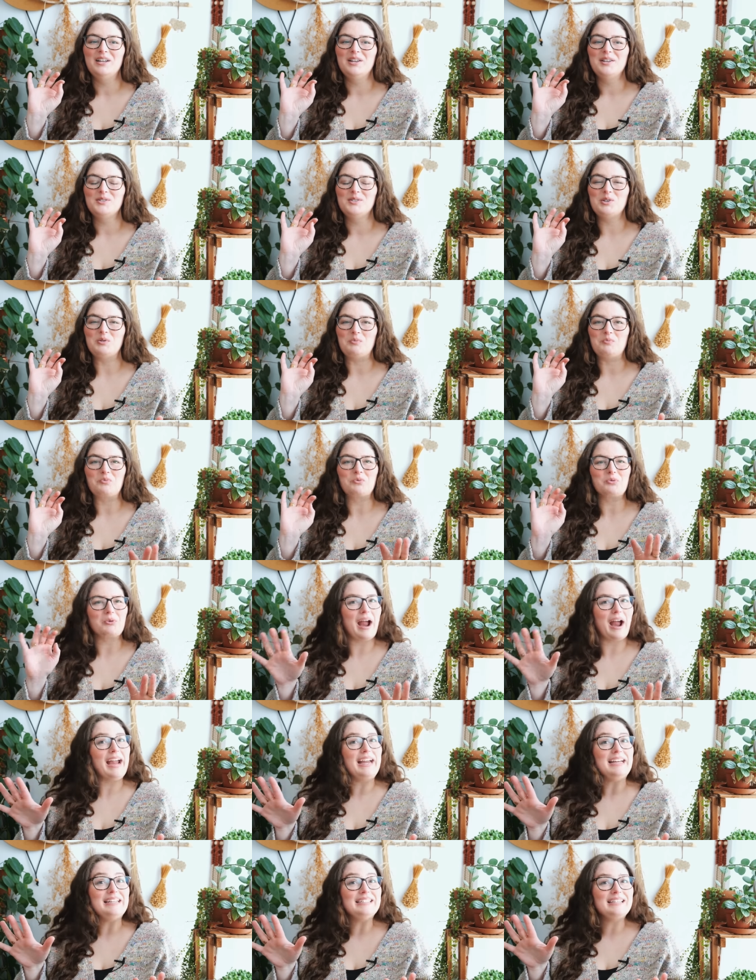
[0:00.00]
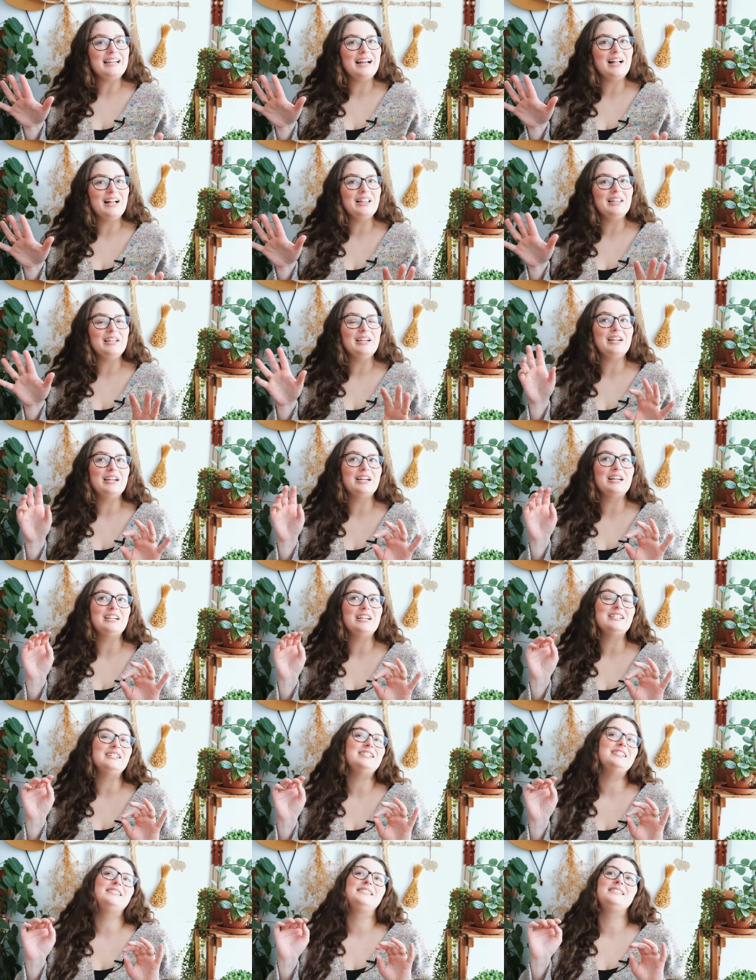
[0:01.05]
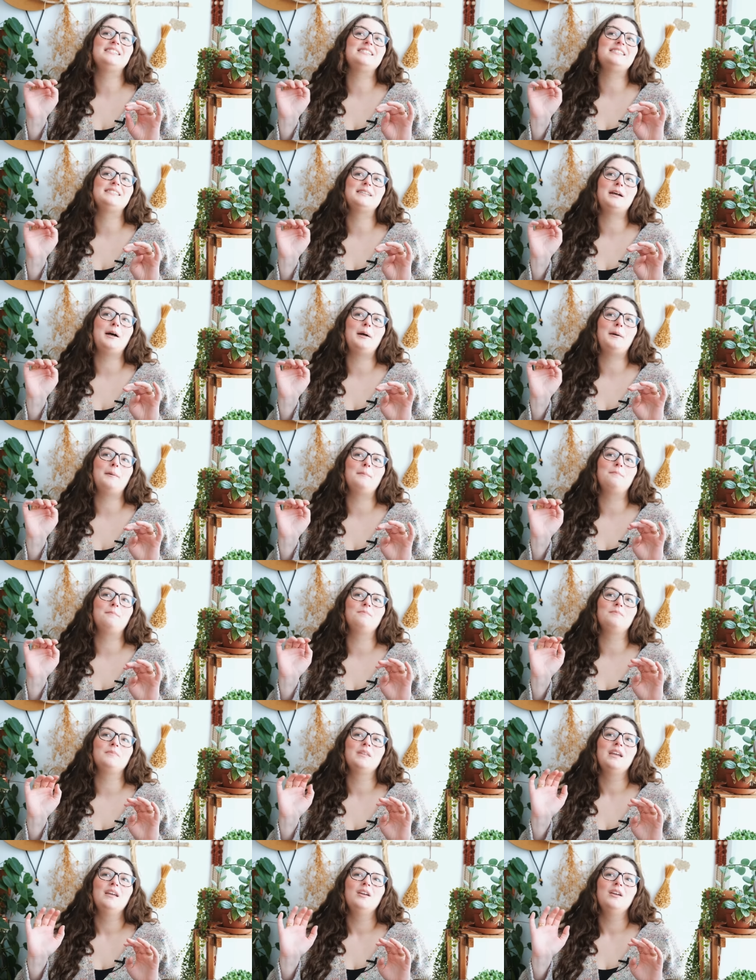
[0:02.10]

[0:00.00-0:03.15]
some bright colors, some